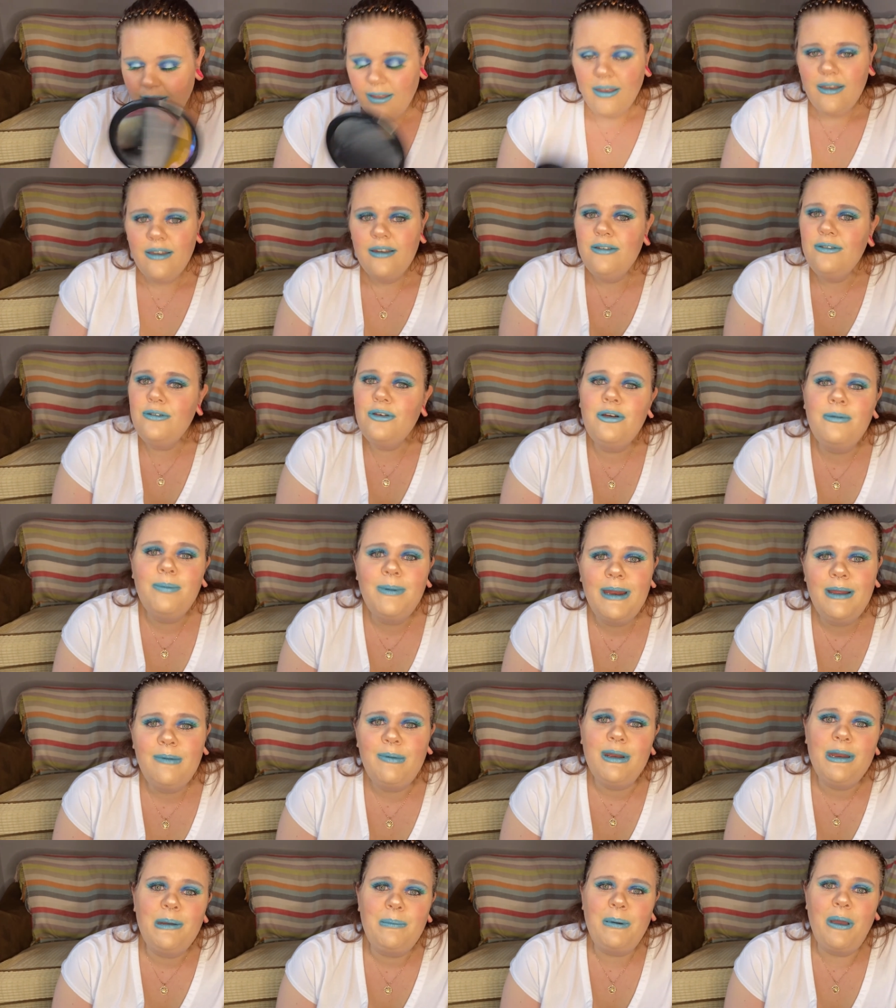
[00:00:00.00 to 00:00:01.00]
Normally
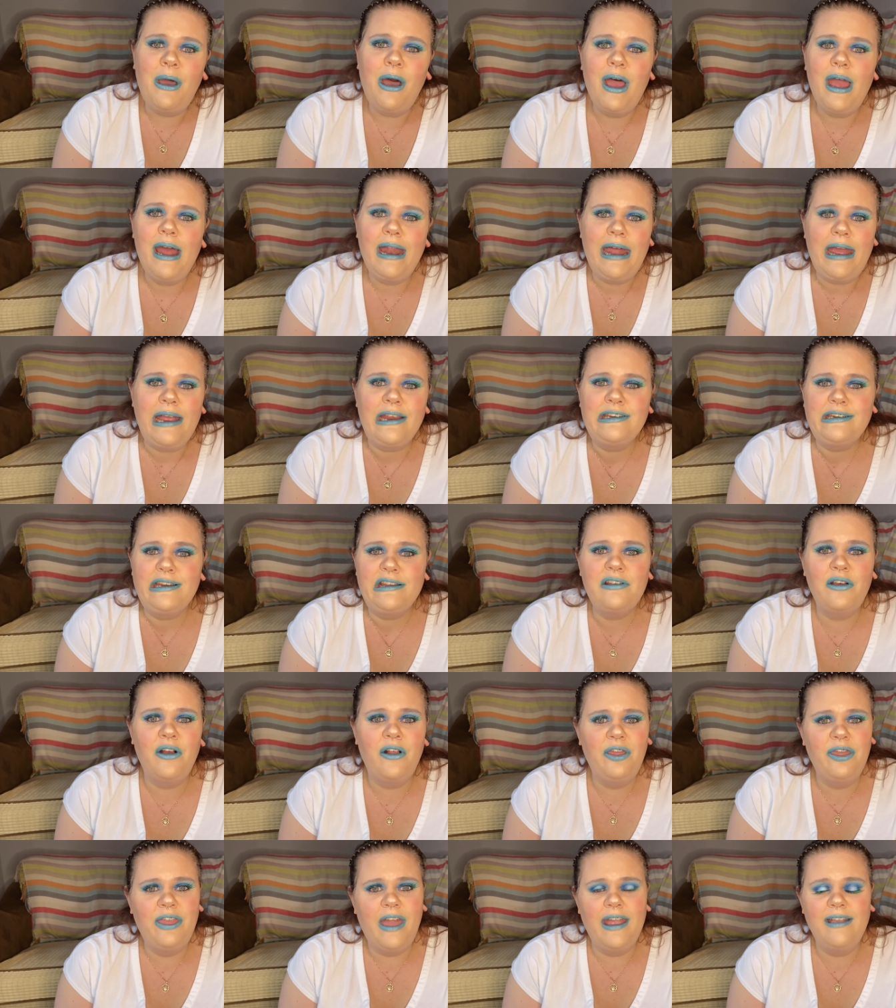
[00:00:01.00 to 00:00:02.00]
when I put eyelashes
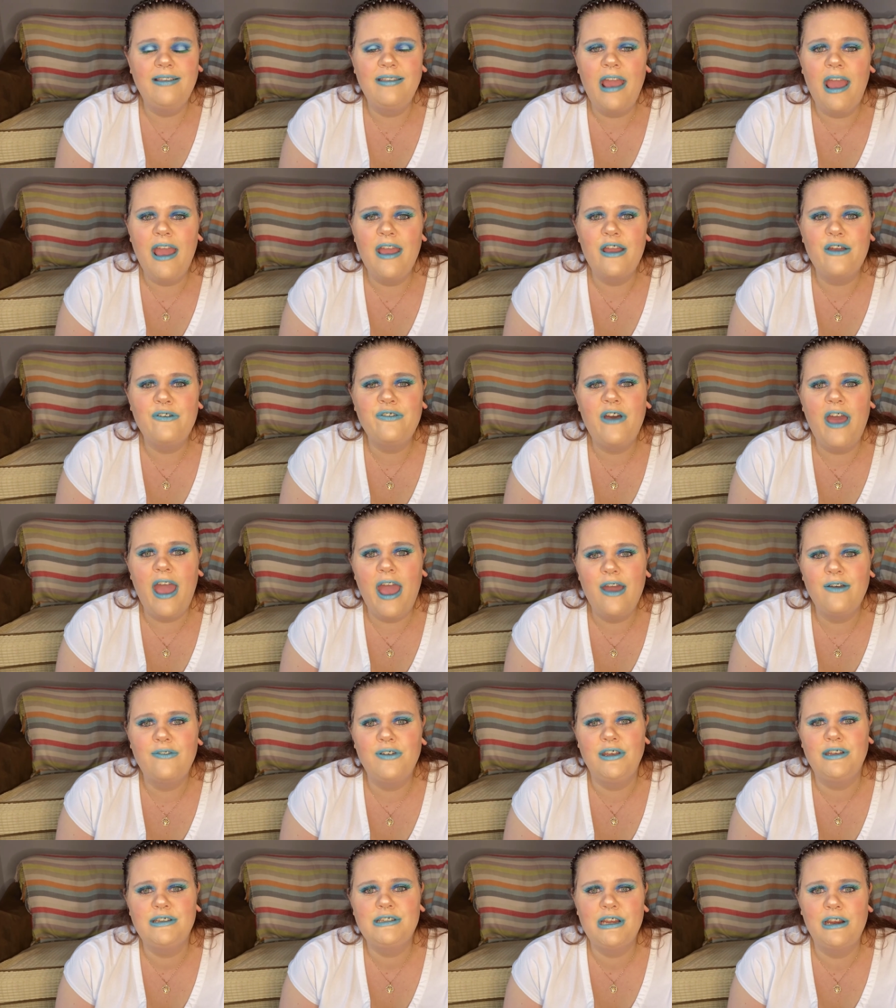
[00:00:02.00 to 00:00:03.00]
on, they take
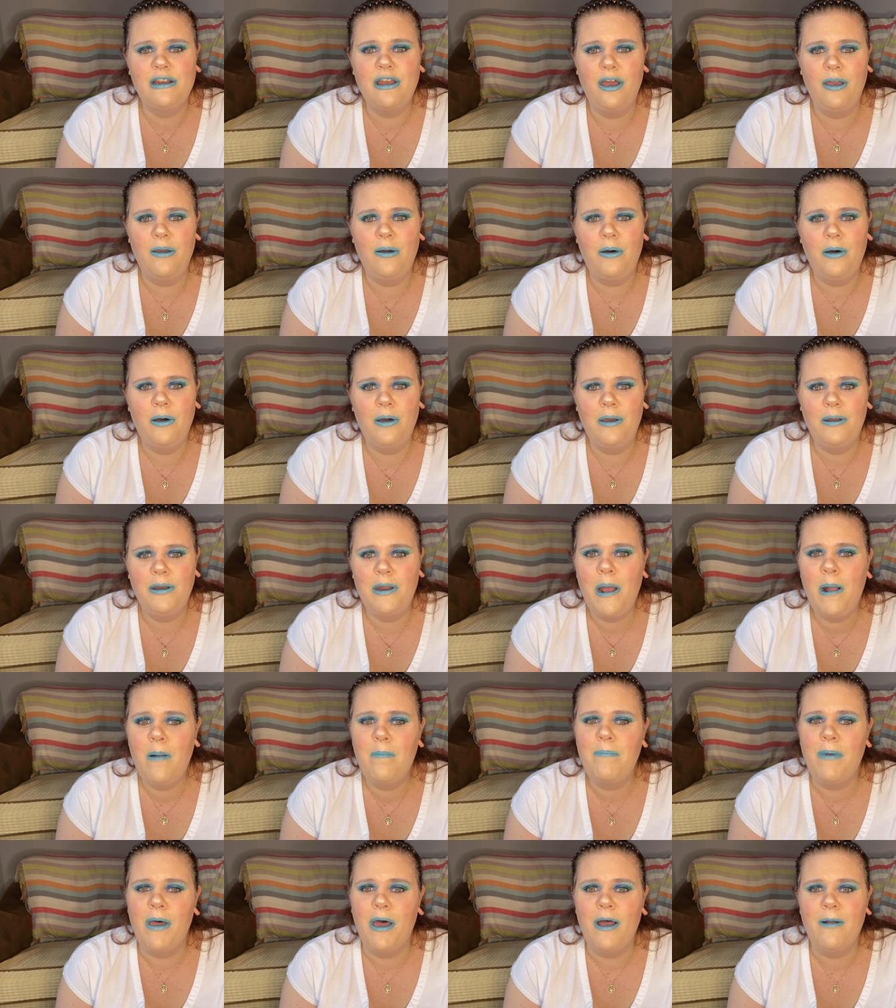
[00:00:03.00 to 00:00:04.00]
forever to go on,
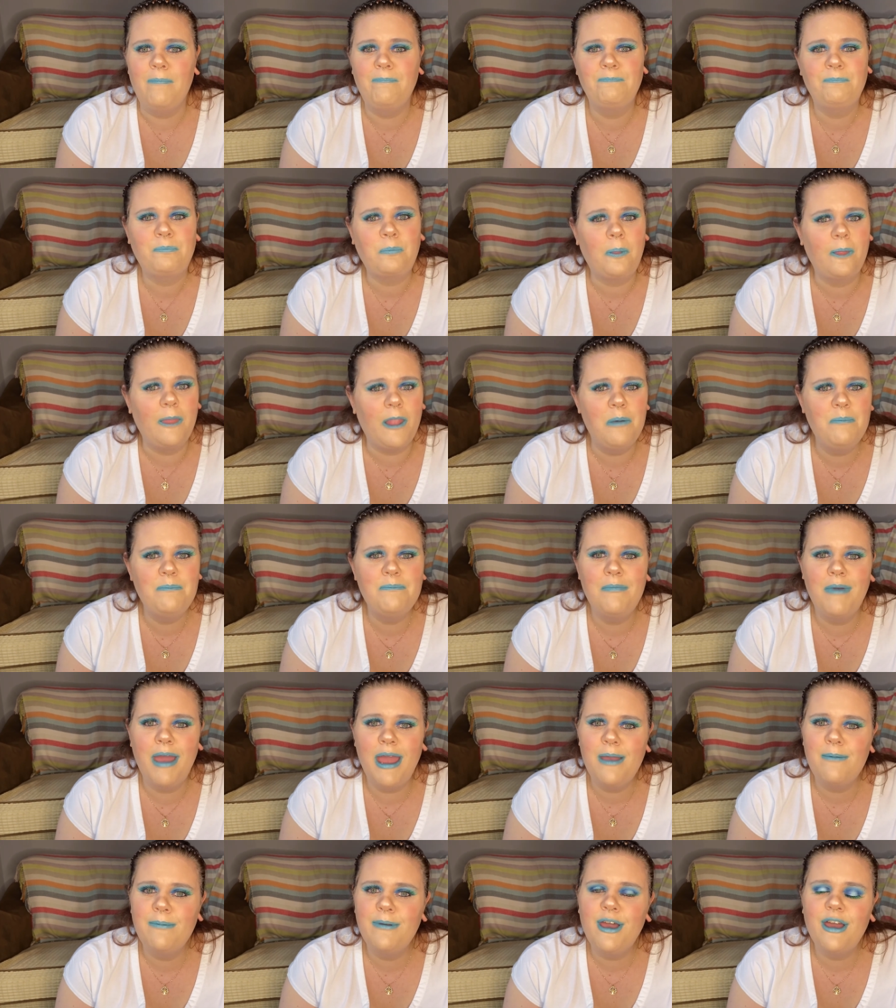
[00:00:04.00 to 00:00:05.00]
but
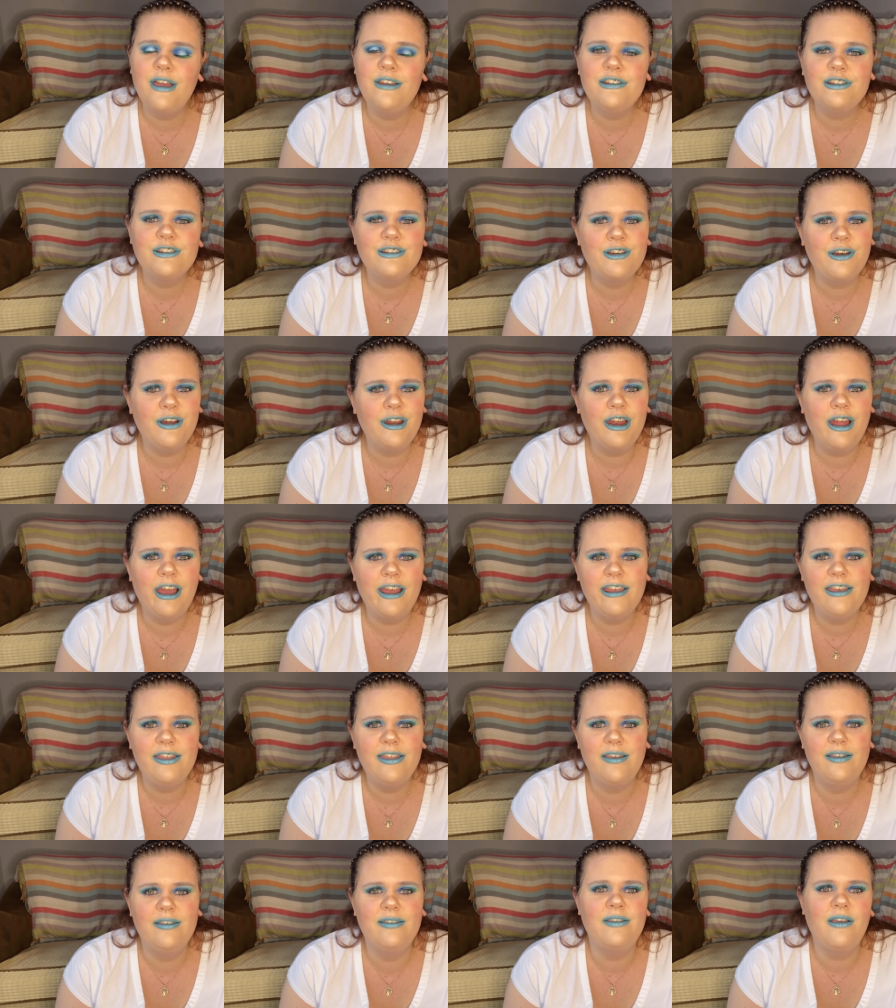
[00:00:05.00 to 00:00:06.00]
maybe I just got lucky
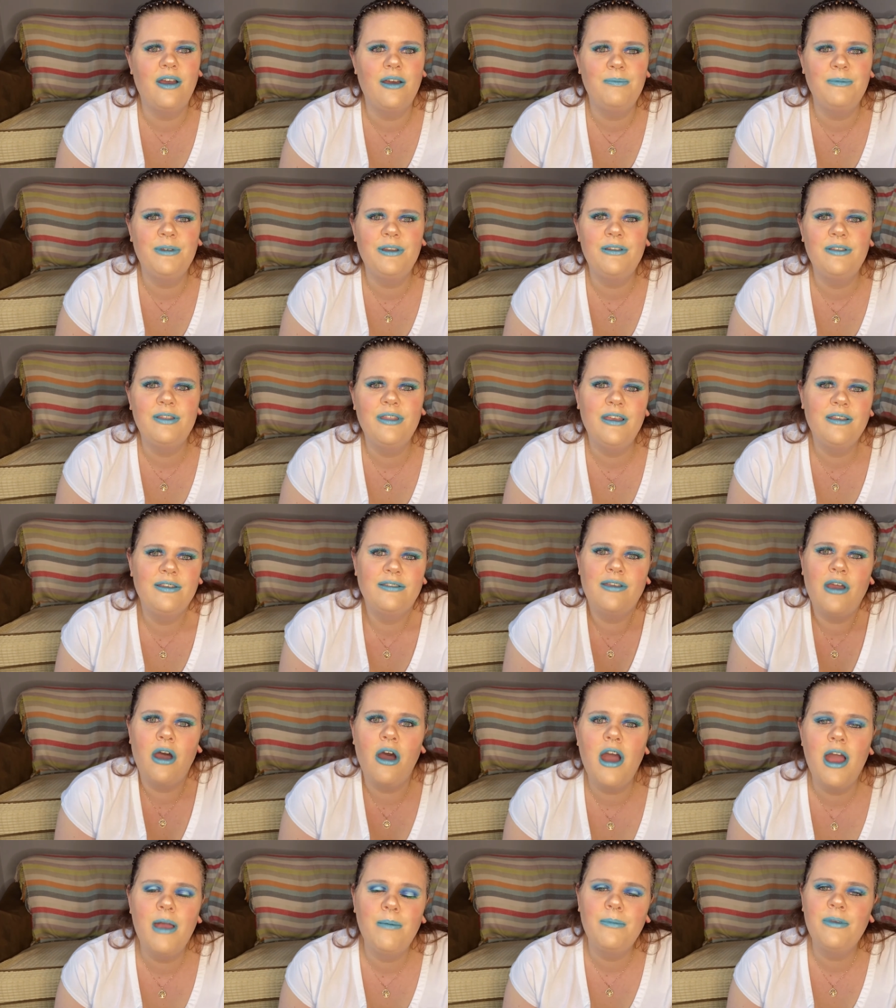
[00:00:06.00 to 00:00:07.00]
this
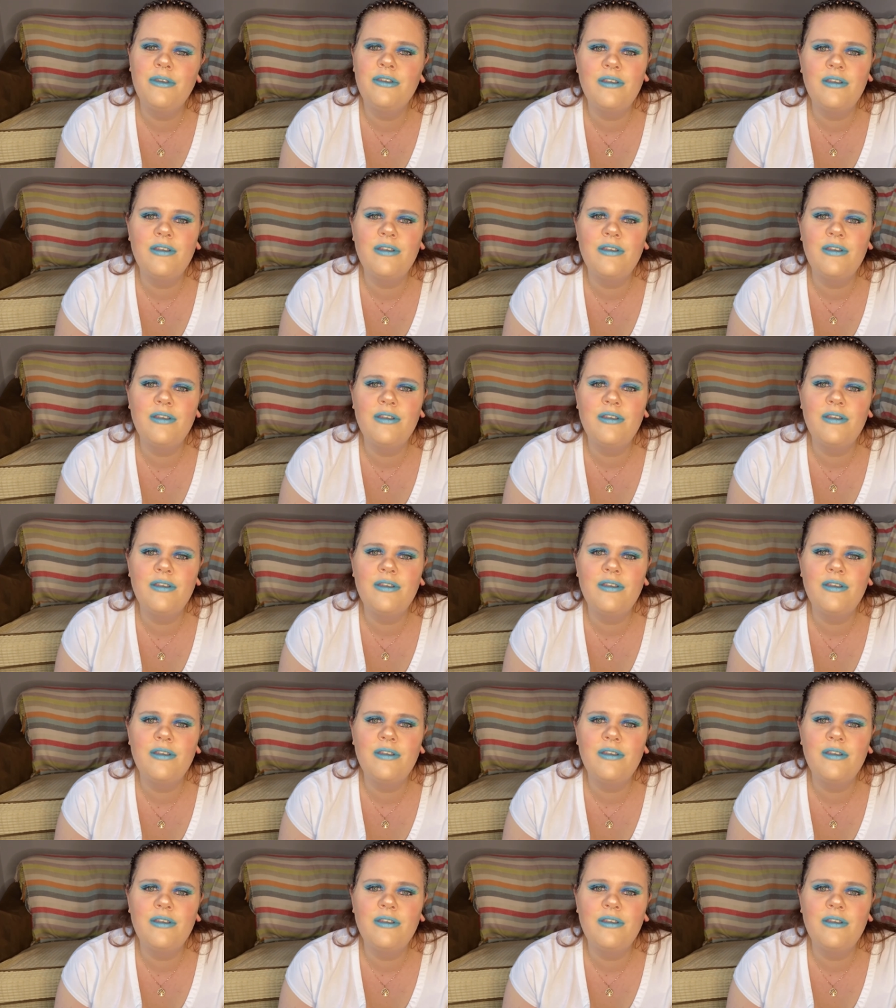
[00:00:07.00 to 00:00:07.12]
time.